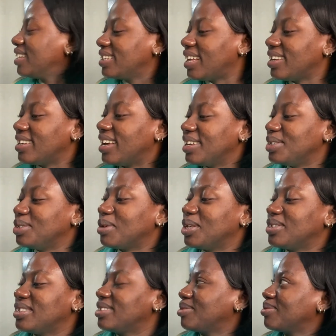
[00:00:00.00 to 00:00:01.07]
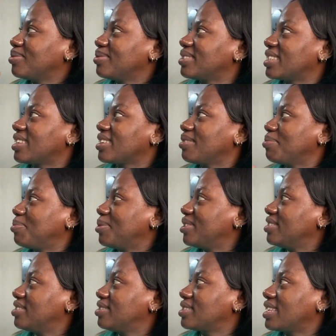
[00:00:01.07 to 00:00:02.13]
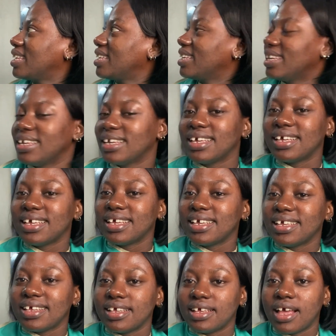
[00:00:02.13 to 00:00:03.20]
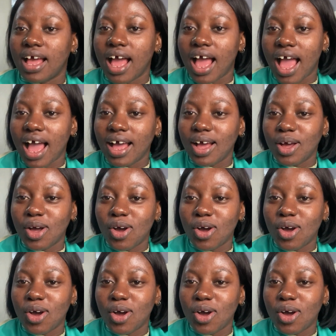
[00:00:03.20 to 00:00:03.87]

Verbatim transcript: that you're using to for ultrasonic machine? Ultrasonic.